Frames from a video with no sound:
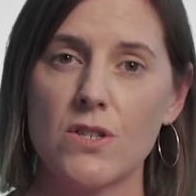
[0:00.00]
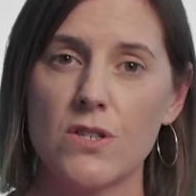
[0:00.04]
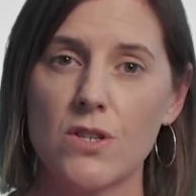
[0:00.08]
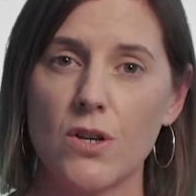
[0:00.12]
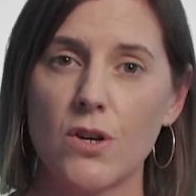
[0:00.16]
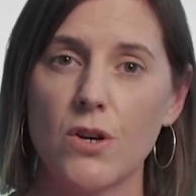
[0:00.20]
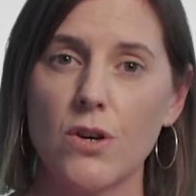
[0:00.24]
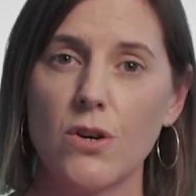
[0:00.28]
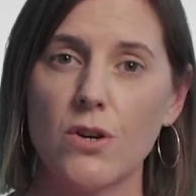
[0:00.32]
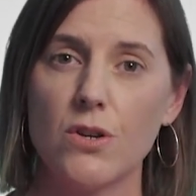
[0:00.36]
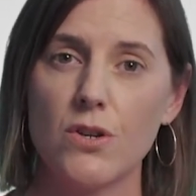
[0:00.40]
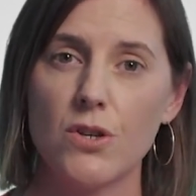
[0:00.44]

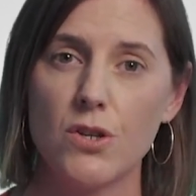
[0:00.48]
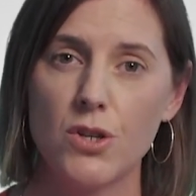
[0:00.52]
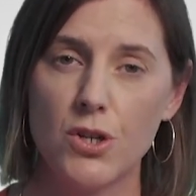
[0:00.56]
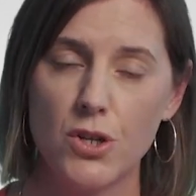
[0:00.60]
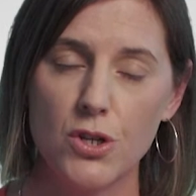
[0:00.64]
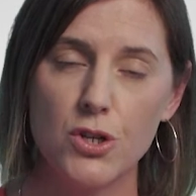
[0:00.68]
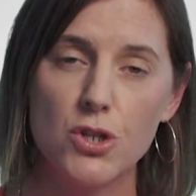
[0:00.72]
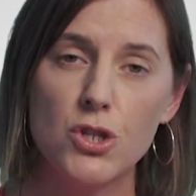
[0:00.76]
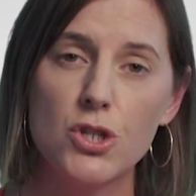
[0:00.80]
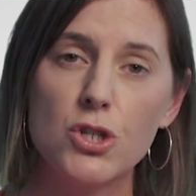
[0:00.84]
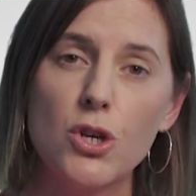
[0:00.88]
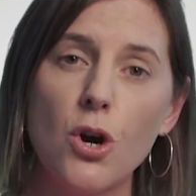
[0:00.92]
So you
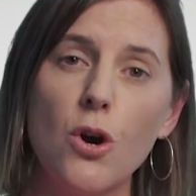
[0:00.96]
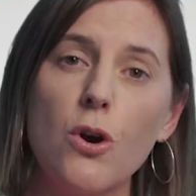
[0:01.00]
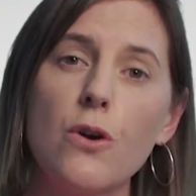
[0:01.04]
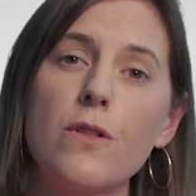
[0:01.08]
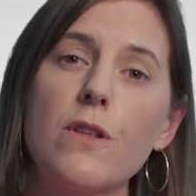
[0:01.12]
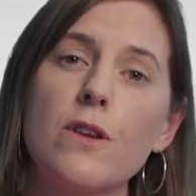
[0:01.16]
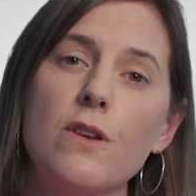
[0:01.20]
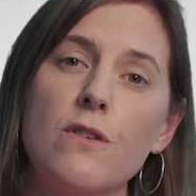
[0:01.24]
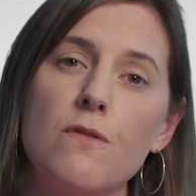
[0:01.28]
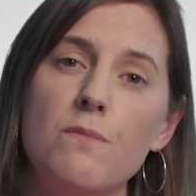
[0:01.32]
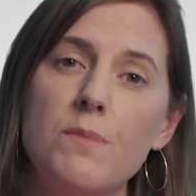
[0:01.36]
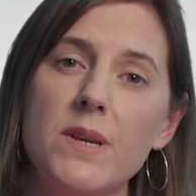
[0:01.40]
could show
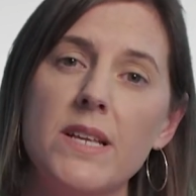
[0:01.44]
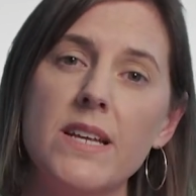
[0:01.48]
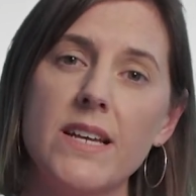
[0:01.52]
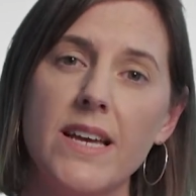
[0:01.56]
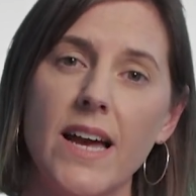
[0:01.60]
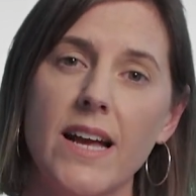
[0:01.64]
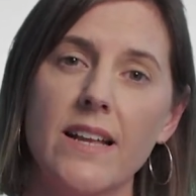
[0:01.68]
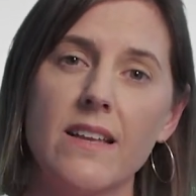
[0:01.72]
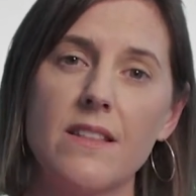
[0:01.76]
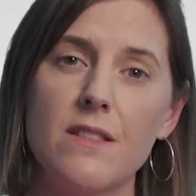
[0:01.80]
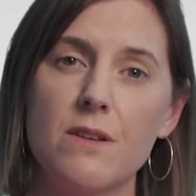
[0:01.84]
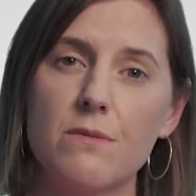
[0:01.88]
that you've
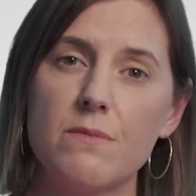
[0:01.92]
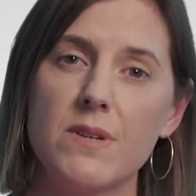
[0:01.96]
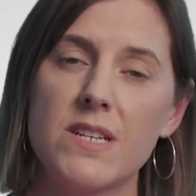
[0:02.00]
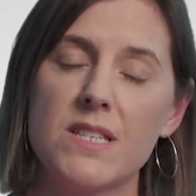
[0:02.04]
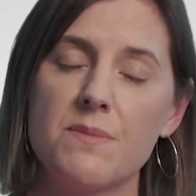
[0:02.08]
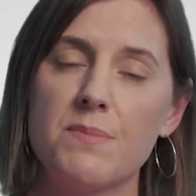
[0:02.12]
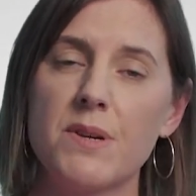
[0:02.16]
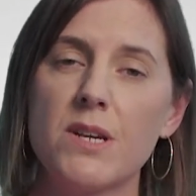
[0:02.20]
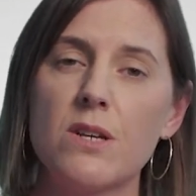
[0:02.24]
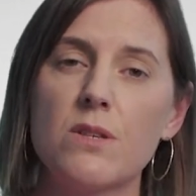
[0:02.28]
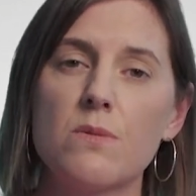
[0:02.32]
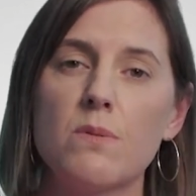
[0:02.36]
mitigated the
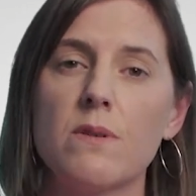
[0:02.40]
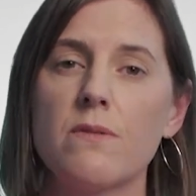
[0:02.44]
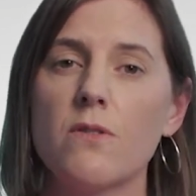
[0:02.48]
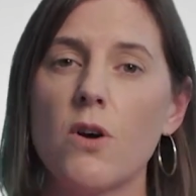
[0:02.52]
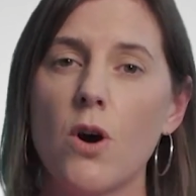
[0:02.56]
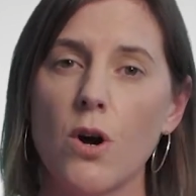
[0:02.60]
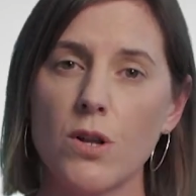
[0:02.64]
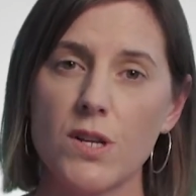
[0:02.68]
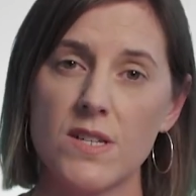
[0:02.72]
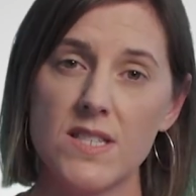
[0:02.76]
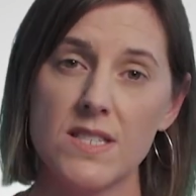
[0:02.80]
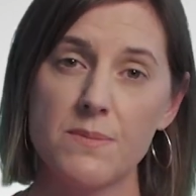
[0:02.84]
risk because we've
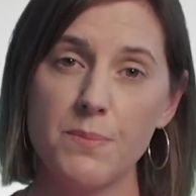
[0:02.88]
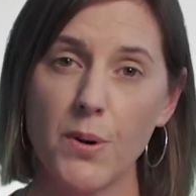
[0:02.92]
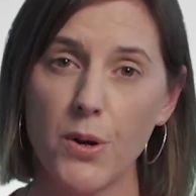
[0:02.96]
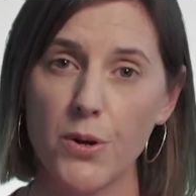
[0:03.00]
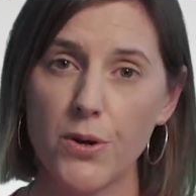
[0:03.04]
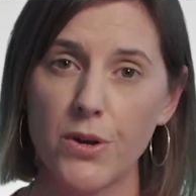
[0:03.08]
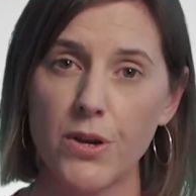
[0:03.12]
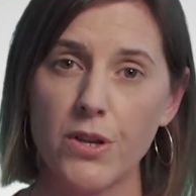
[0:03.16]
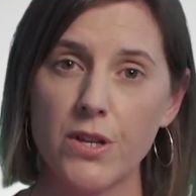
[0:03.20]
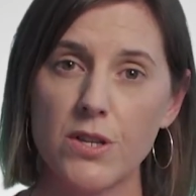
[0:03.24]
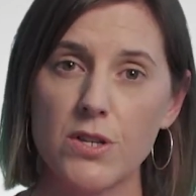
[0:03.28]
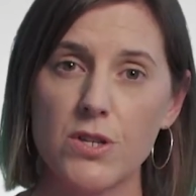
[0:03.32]
gone and
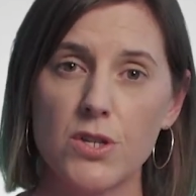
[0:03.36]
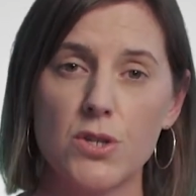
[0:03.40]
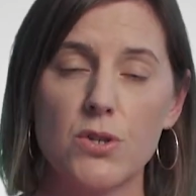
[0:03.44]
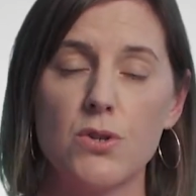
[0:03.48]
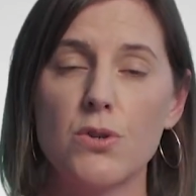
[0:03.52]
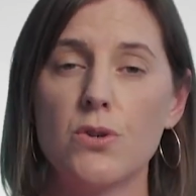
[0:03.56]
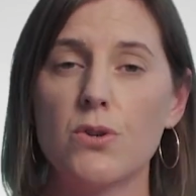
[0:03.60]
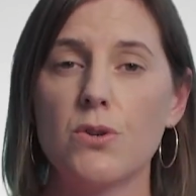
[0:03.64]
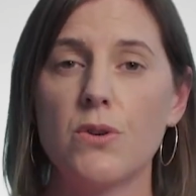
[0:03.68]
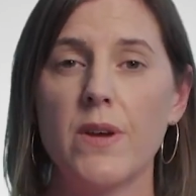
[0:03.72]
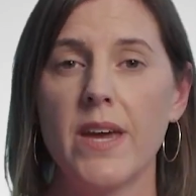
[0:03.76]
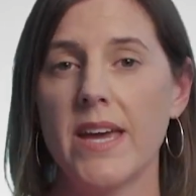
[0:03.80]
spoken
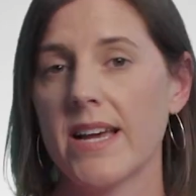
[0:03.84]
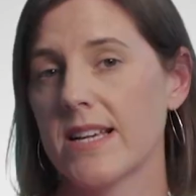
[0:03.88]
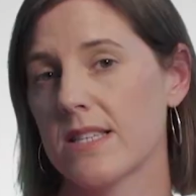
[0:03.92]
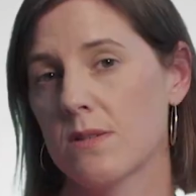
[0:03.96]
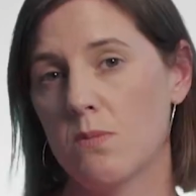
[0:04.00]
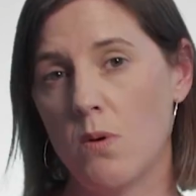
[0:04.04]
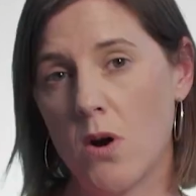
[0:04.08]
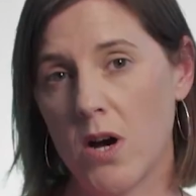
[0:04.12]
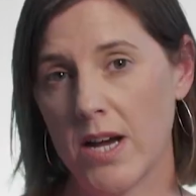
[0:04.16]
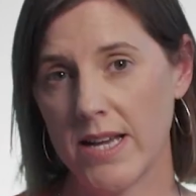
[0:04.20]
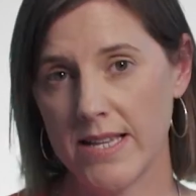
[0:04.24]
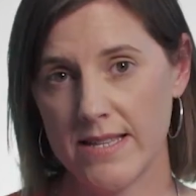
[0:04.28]
to
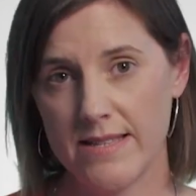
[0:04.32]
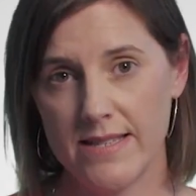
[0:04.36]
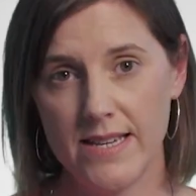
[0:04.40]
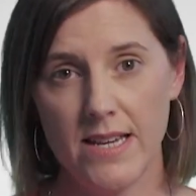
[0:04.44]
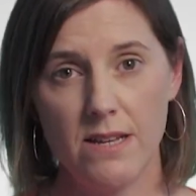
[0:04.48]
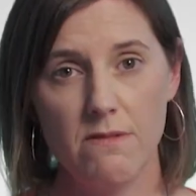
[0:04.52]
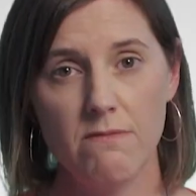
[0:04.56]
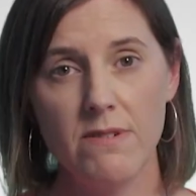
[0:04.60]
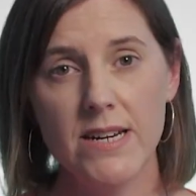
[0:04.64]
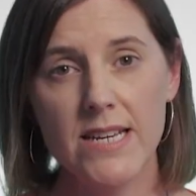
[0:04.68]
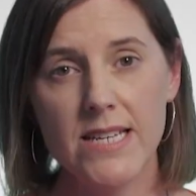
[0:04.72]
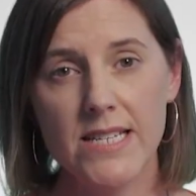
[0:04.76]
X, Y and
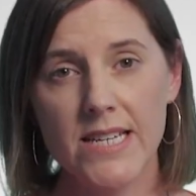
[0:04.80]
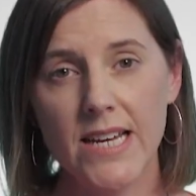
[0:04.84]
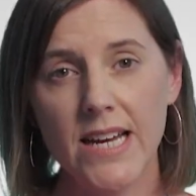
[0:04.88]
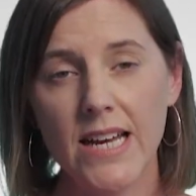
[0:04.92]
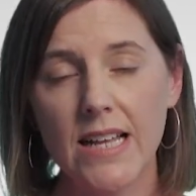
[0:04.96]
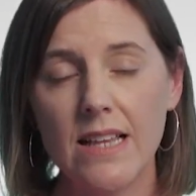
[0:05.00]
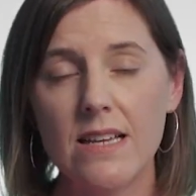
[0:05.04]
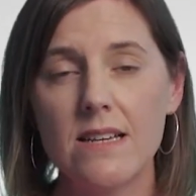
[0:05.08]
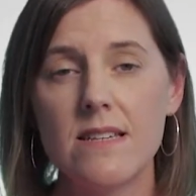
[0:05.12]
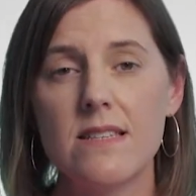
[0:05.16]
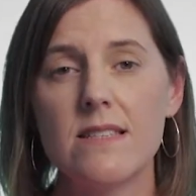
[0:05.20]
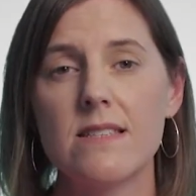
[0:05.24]
Z
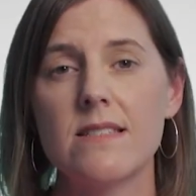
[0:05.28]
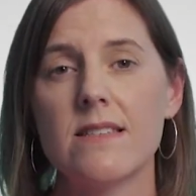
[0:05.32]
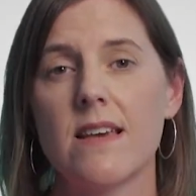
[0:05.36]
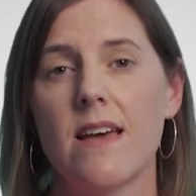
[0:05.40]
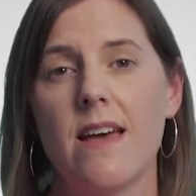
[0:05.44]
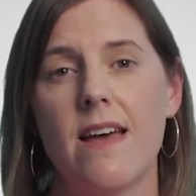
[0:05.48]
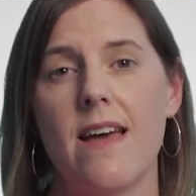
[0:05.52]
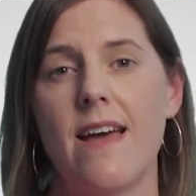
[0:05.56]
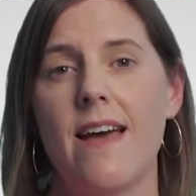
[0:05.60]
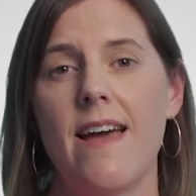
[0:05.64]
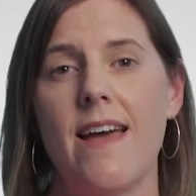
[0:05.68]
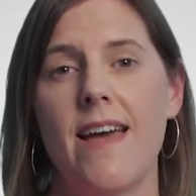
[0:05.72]
retailers
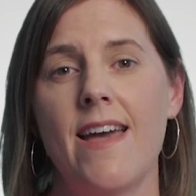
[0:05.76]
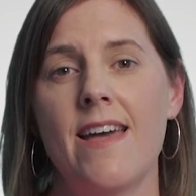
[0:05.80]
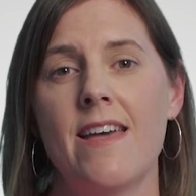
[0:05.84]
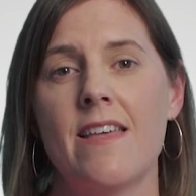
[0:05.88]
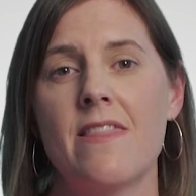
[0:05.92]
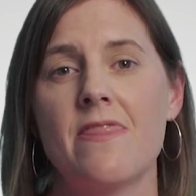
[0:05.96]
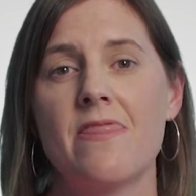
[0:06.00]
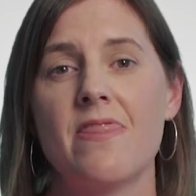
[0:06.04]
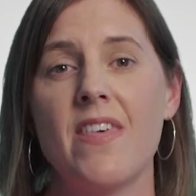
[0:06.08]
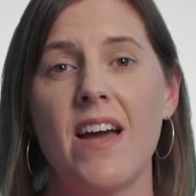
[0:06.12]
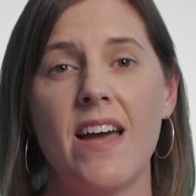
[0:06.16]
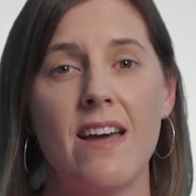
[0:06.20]

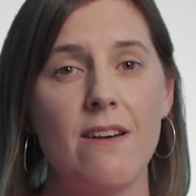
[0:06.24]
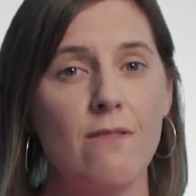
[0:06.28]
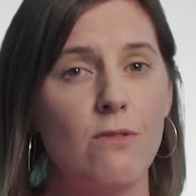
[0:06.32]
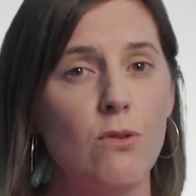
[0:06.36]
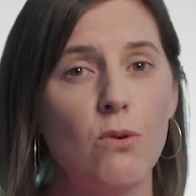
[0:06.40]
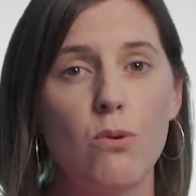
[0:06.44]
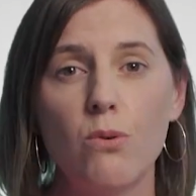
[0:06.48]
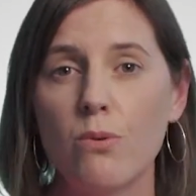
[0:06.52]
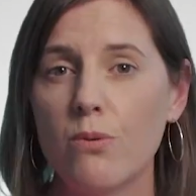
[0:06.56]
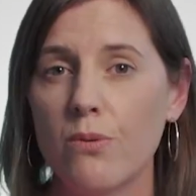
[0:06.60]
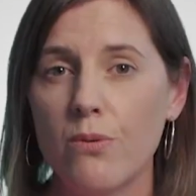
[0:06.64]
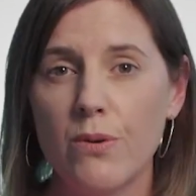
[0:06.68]
and they have
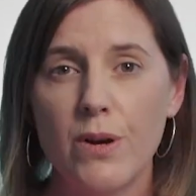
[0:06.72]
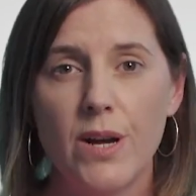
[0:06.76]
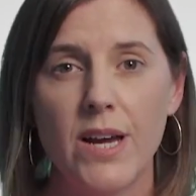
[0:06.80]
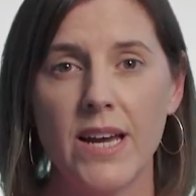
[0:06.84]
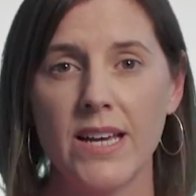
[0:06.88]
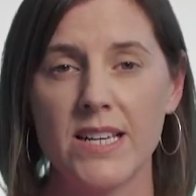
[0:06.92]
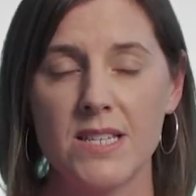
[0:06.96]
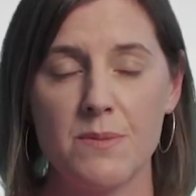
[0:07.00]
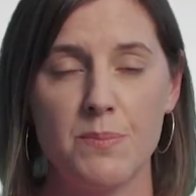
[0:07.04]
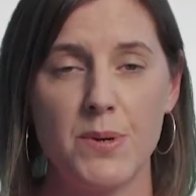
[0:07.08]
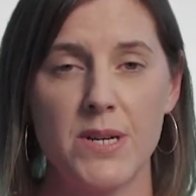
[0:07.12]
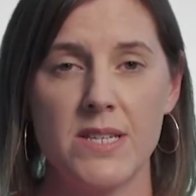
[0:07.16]
all
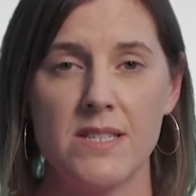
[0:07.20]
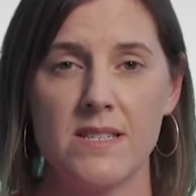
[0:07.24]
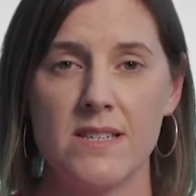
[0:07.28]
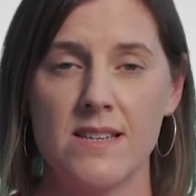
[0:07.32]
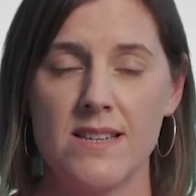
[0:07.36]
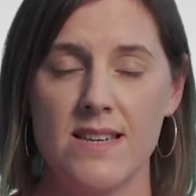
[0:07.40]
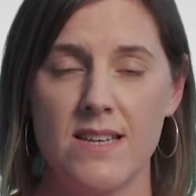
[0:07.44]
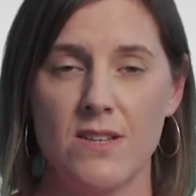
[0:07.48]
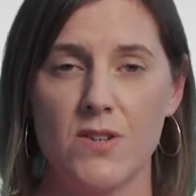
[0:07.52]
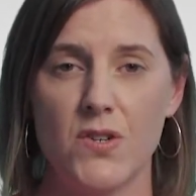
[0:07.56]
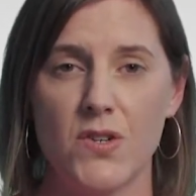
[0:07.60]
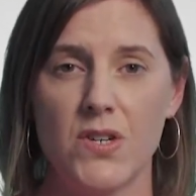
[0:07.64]
expressed
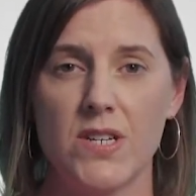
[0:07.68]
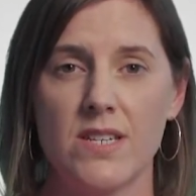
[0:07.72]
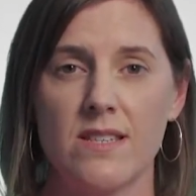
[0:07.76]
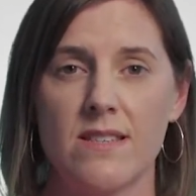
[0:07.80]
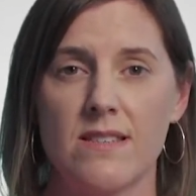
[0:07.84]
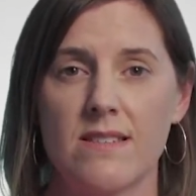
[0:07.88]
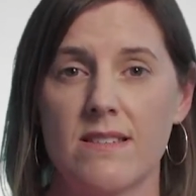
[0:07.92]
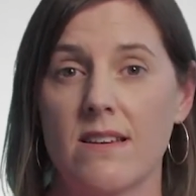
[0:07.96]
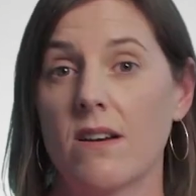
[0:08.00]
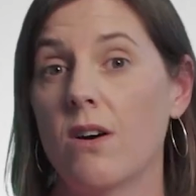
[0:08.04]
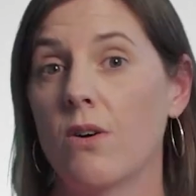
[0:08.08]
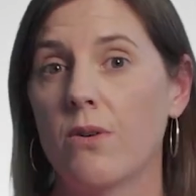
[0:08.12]
an interest.